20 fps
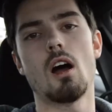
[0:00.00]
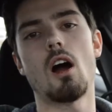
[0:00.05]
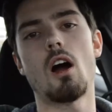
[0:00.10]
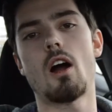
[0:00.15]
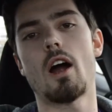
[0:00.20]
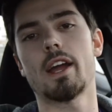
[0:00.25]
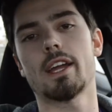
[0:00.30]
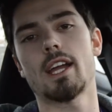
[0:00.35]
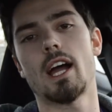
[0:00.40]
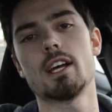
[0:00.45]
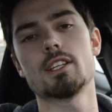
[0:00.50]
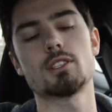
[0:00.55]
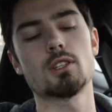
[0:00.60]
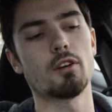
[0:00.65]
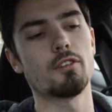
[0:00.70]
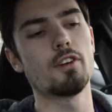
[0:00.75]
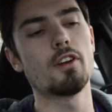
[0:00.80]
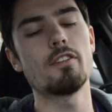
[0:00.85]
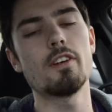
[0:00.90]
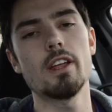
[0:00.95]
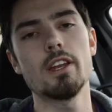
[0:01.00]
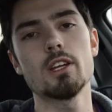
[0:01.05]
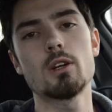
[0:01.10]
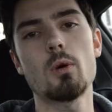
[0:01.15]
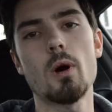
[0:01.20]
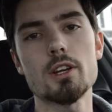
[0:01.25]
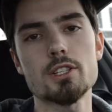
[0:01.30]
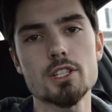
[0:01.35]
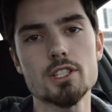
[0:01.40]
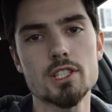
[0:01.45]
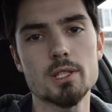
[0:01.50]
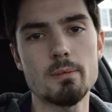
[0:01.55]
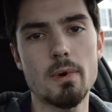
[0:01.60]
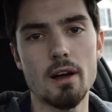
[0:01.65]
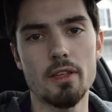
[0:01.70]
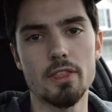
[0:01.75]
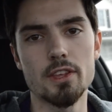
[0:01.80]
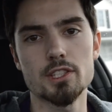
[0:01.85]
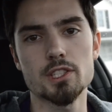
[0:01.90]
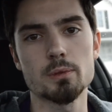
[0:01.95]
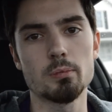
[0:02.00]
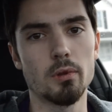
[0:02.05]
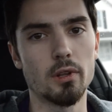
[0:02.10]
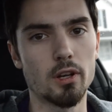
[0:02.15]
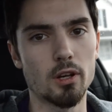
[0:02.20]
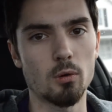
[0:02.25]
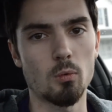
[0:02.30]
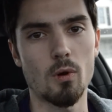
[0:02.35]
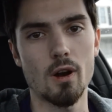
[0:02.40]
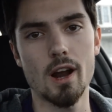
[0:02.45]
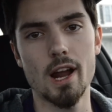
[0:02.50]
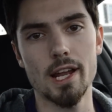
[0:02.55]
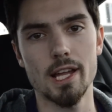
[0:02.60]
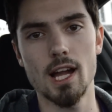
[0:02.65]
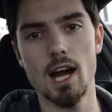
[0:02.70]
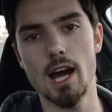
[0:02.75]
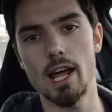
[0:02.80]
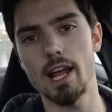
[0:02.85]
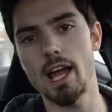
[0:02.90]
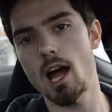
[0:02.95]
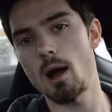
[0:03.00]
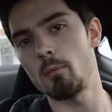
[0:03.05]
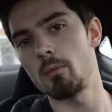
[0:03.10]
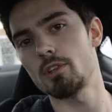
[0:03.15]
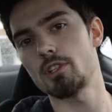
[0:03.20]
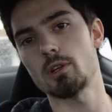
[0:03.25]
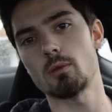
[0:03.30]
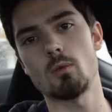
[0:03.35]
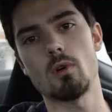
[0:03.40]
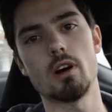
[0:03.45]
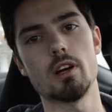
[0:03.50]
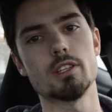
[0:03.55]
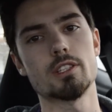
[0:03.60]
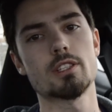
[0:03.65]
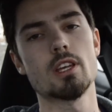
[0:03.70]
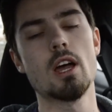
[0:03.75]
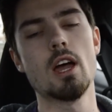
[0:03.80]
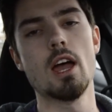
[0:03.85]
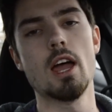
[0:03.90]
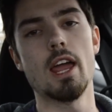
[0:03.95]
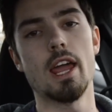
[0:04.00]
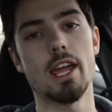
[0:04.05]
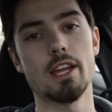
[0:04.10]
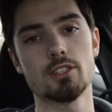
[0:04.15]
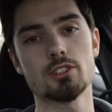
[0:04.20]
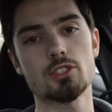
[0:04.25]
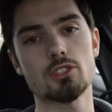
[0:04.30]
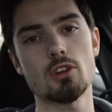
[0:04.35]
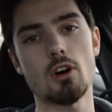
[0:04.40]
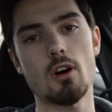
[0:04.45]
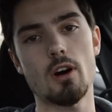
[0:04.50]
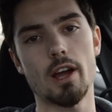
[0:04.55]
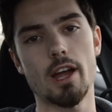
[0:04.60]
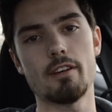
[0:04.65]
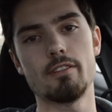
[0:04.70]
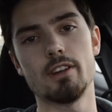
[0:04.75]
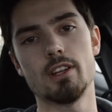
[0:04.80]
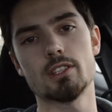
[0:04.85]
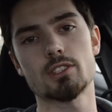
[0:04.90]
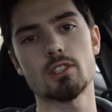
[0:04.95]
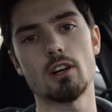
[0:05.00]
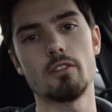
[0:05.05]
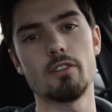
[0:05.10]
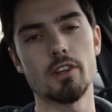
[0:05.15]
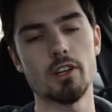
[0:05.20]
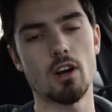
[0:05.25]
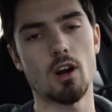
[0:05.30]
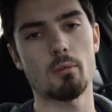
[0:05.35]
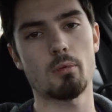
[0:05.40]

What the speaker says: Alright guys, so if you have any questions about this splitter, where I got it, how much it was, install, I have an install video.